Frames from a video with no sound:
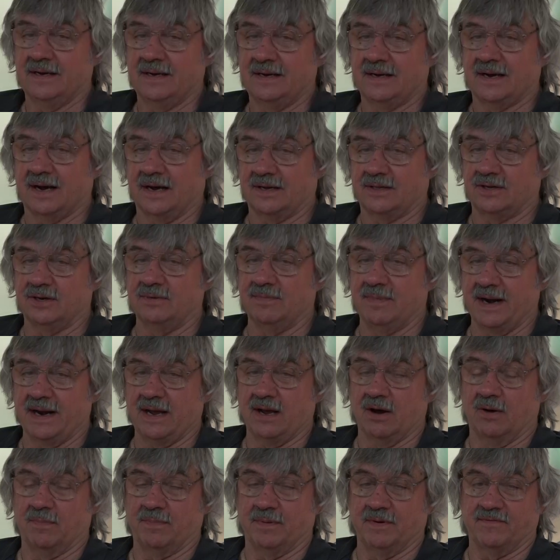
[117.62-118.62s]
you got too
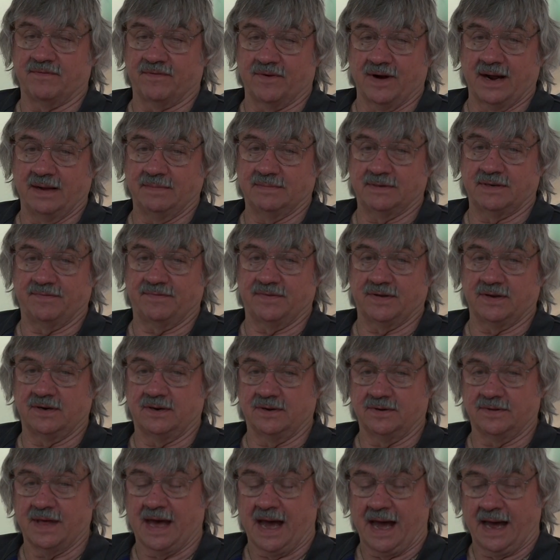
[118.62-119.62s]
many open frames if you
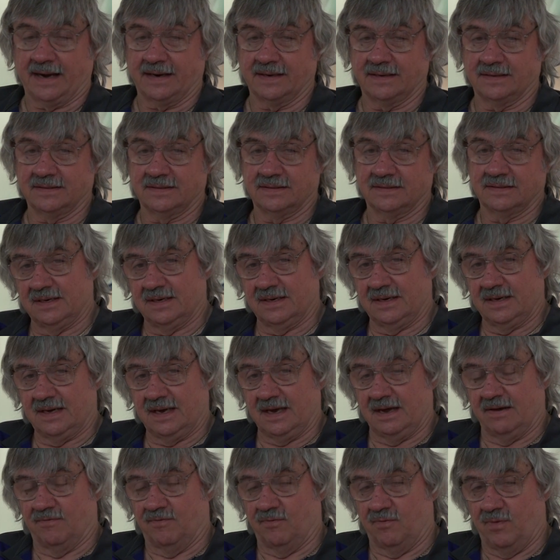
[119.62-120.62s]
do that.
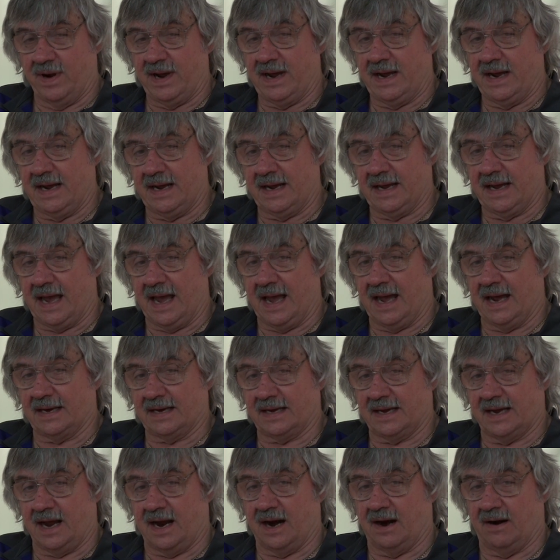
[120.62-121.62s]
If we
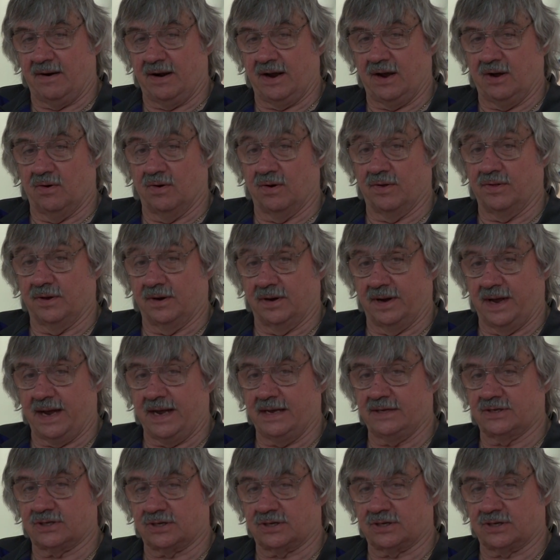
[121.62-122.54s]
can't carry or the lane